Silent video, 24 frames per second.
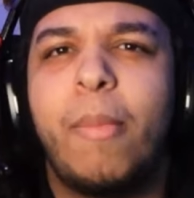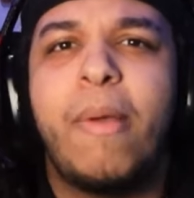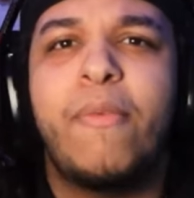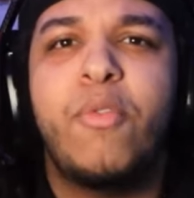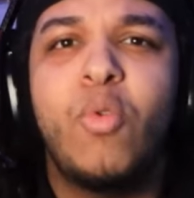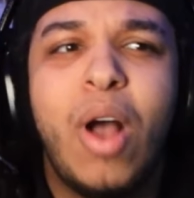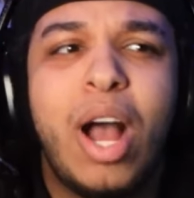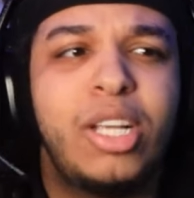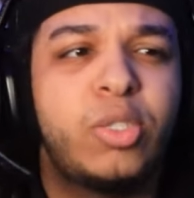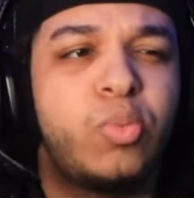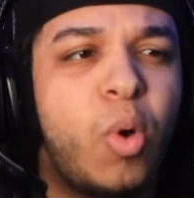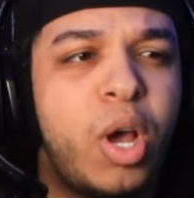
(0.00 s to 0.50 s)
If you
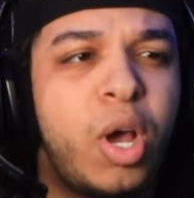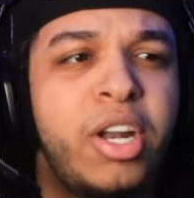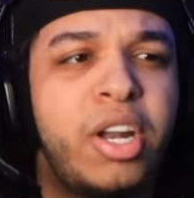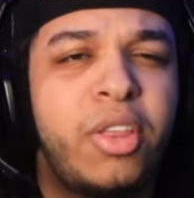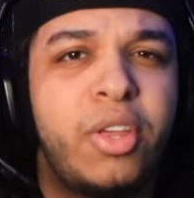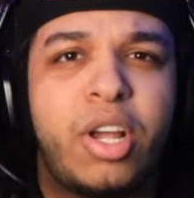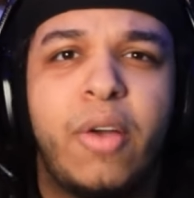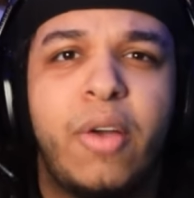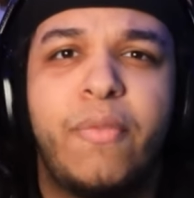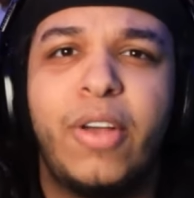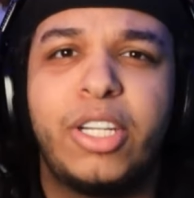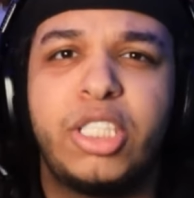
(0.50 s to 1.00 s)
guys want another
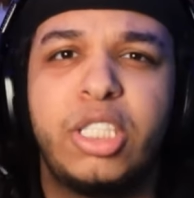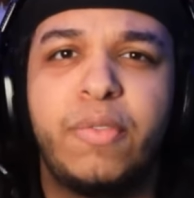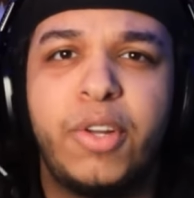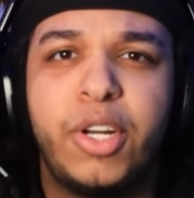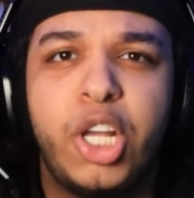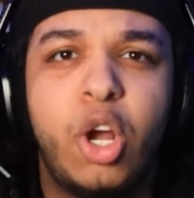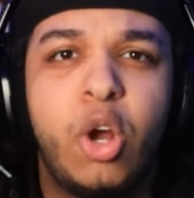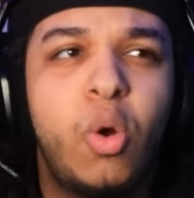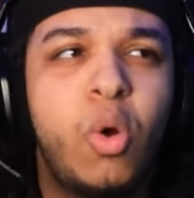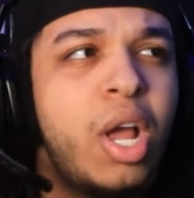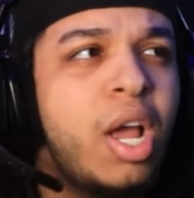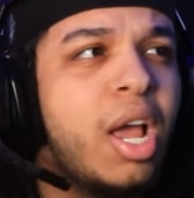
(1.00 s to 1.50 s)
confession
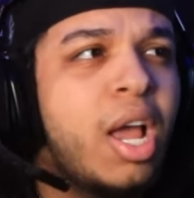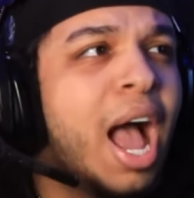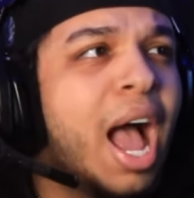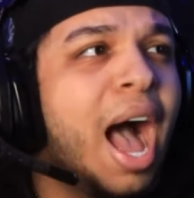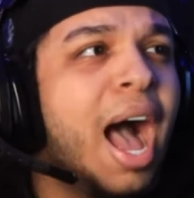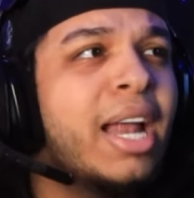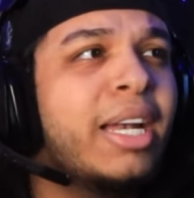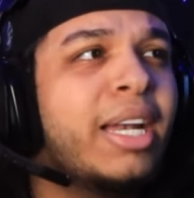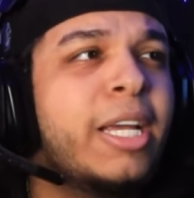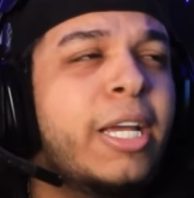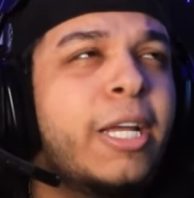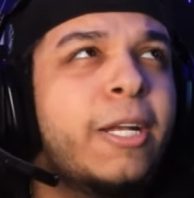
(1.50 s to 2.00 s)
video,
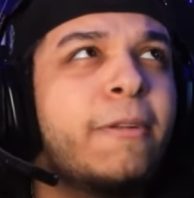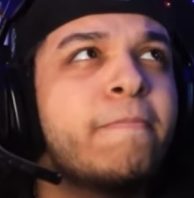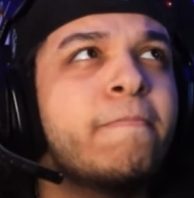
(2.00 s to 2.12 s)
I need.